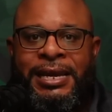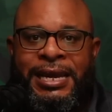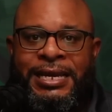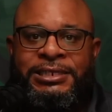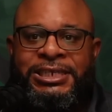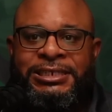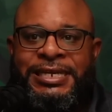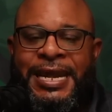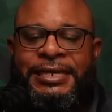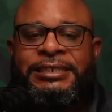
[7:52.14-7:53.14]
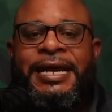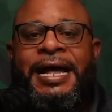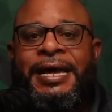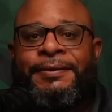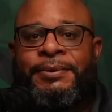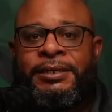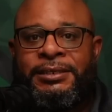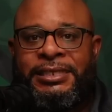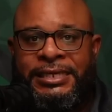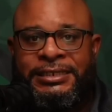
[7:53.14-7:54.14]
It just takes time
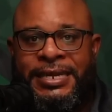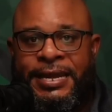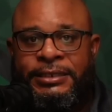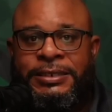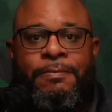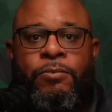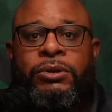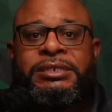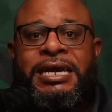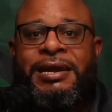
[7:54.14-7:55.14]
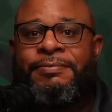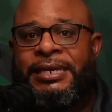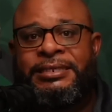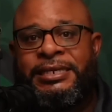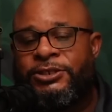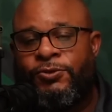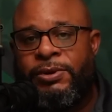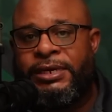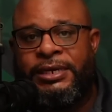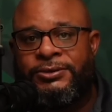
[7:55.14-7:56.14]
these days, more time than it did
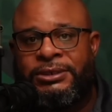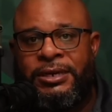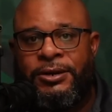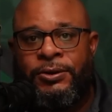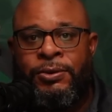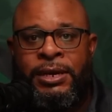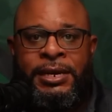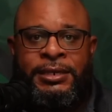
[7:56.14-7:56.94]
20 years ago,